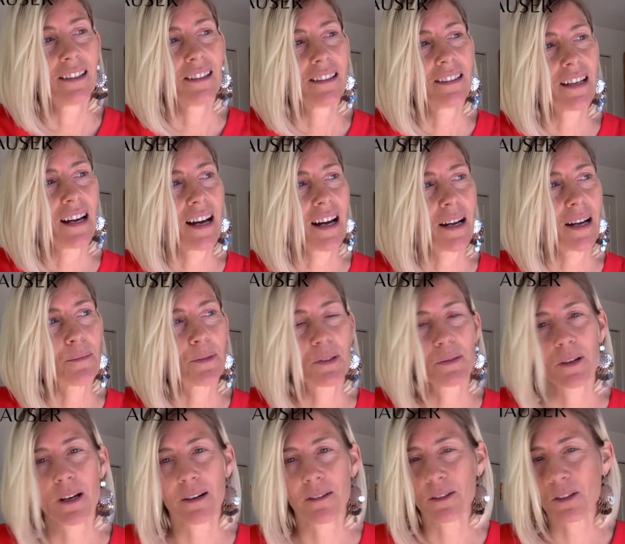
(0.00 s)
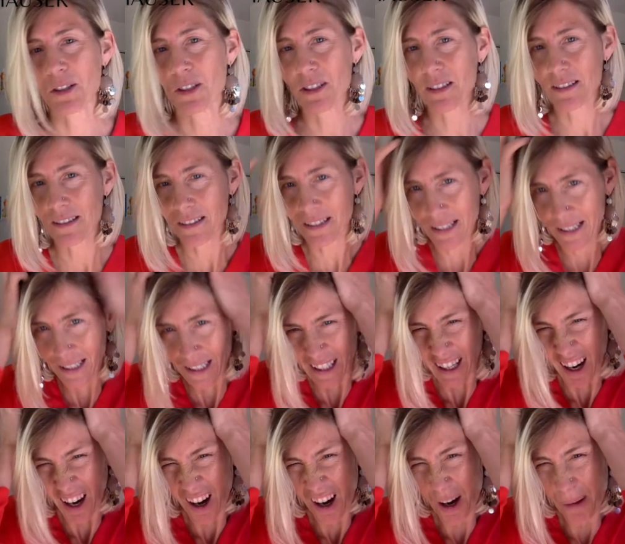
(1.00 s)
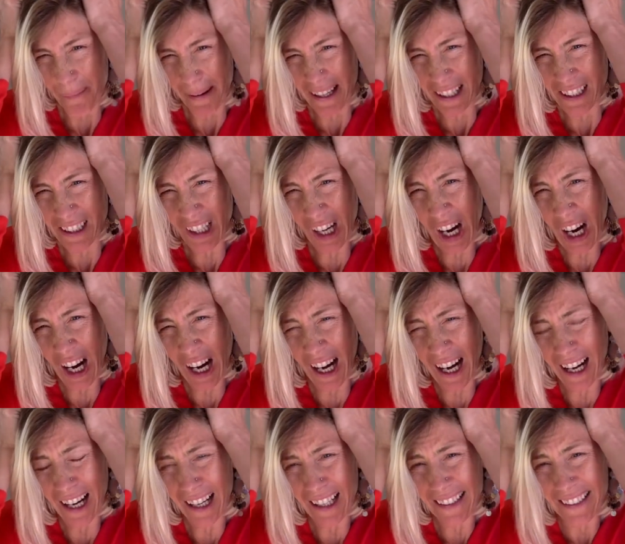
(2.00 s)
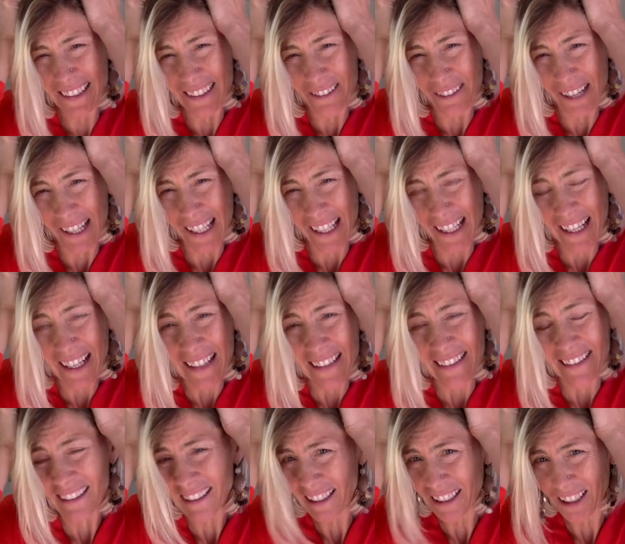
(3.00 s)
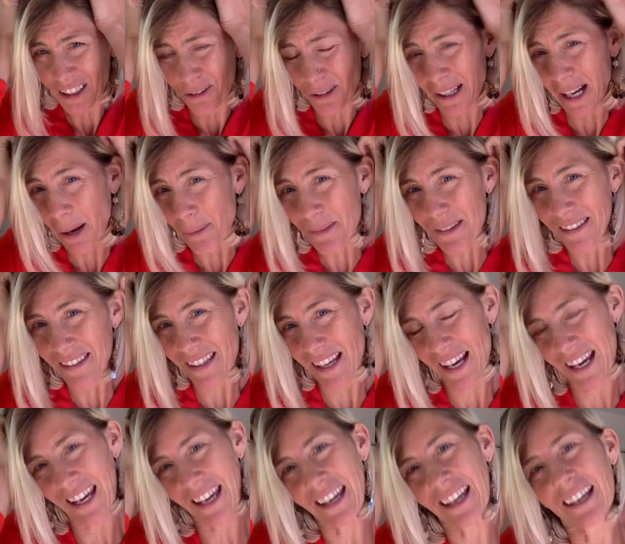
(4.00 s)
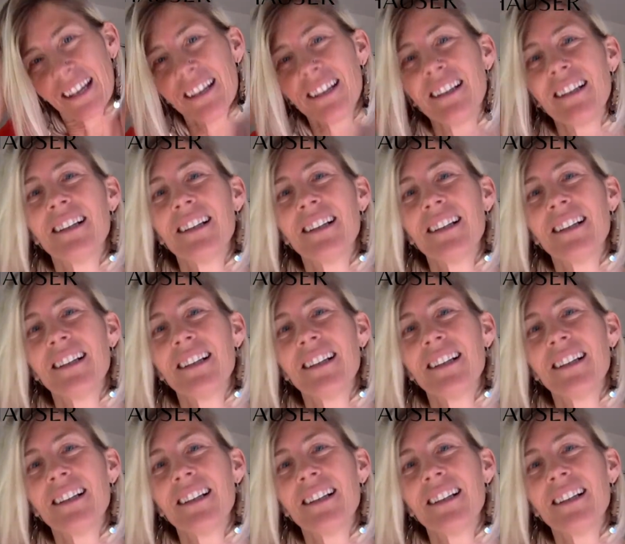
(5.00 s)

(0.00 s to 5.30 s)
times where I was just like, oh my god, why can't he hear what I'm saying?